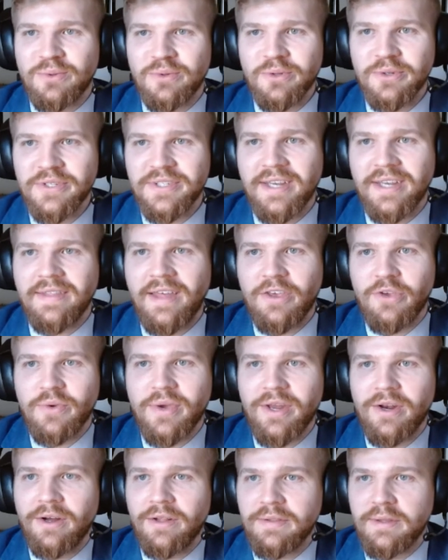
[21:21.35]
rules saying that you
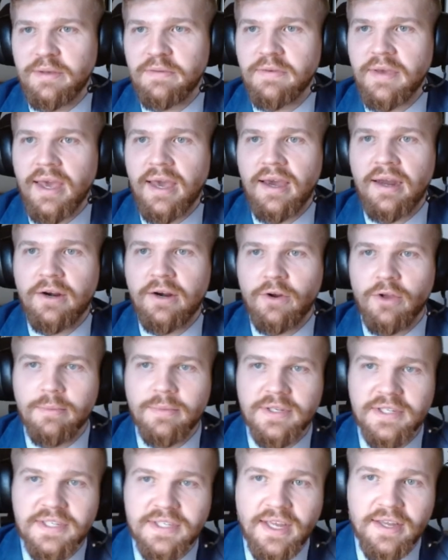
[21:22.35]
cannot leave Canada or you
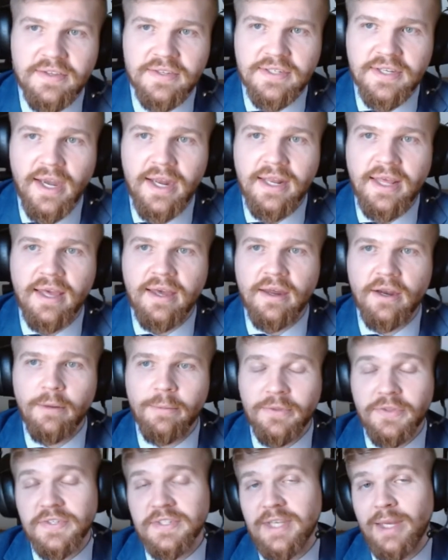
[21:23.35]
must stay inside Canada,
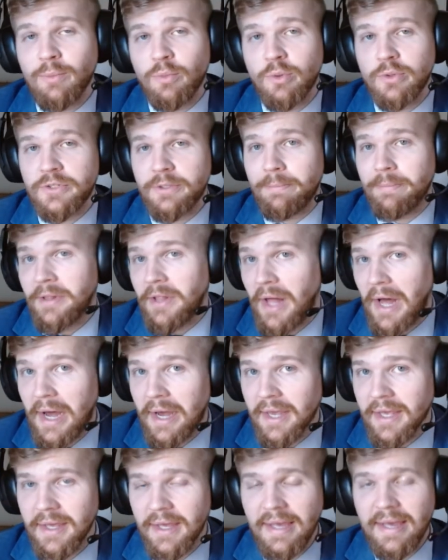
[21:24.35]
but the same rules
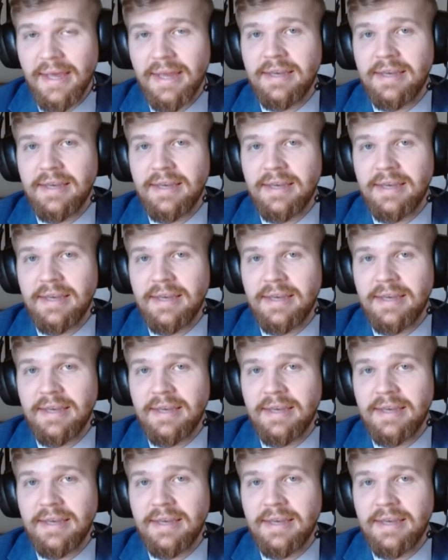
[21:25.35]
apply.